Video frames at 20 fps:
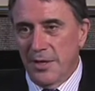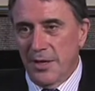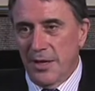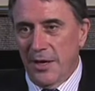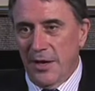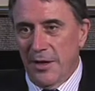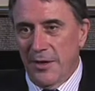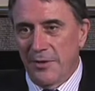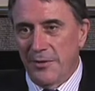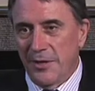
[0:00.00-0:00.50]

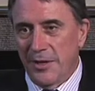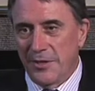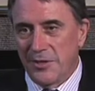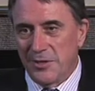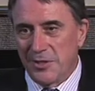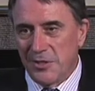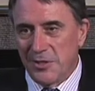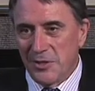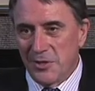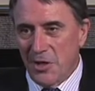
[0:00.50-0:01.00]

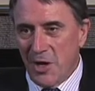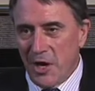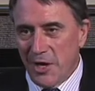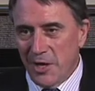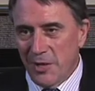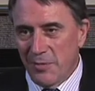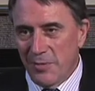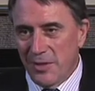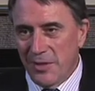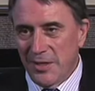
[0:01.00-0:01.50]
This is a
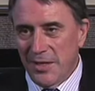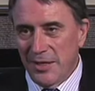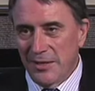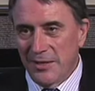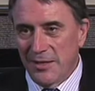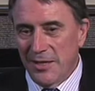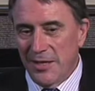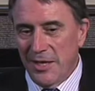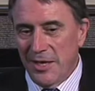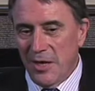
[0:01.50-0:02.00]
document
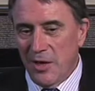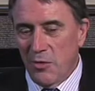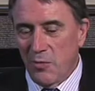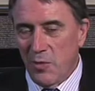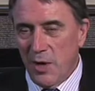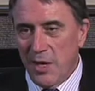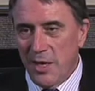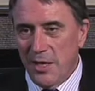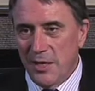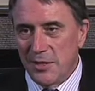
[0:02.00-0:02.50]
that the
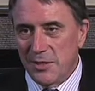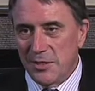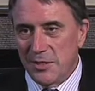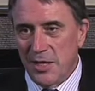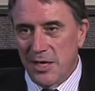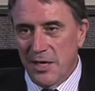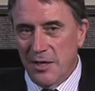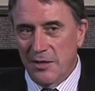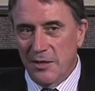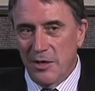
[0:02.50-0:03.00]
Iranians
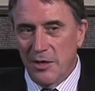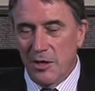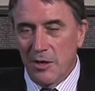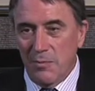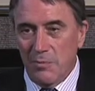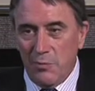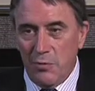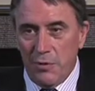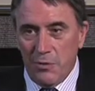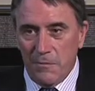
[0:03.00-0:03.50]
had
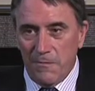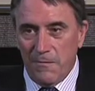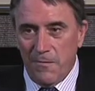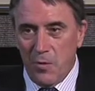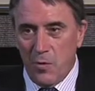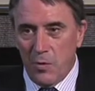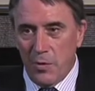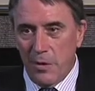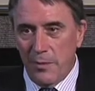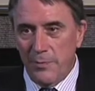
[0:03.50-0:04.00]
put
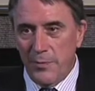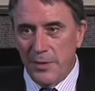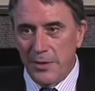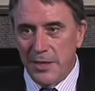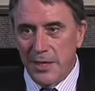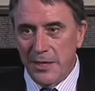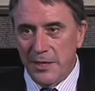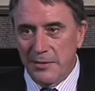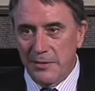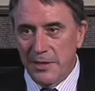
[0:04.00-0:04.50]
forward, but
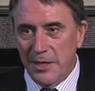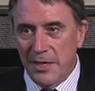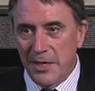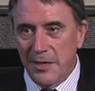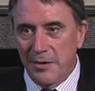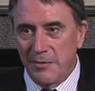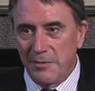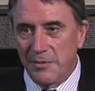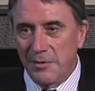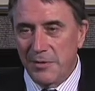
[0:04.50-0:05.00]

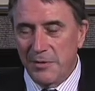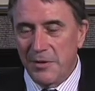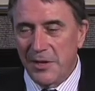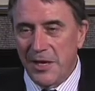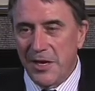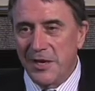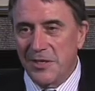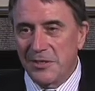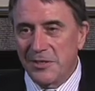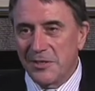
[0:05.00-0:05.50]

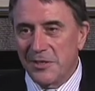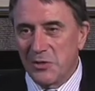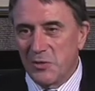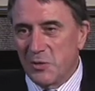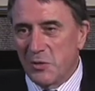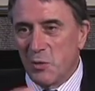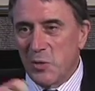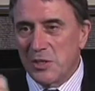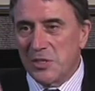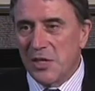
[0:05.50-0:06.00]

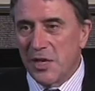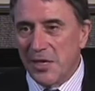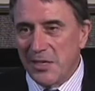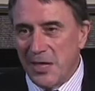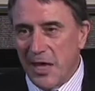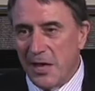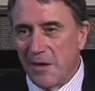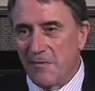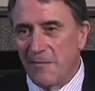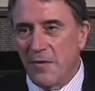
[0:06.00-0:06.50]
it wasn't
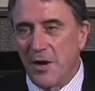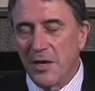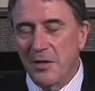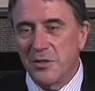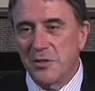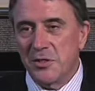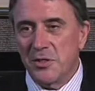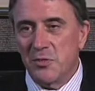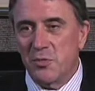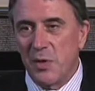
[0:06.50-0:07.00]
identified
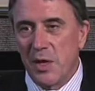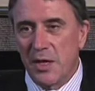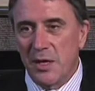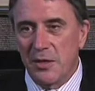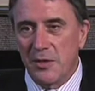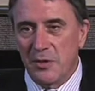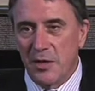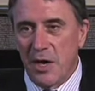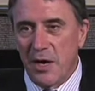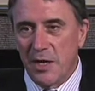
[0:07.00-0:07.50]
in this
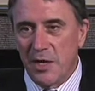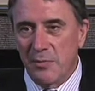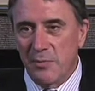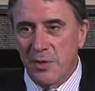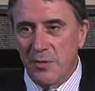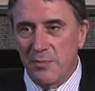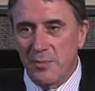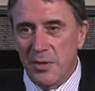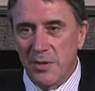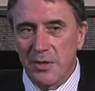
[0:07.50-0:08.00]
Iranian
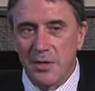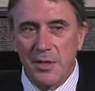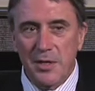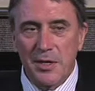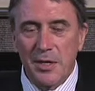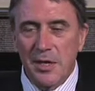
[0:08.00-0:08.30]
document, but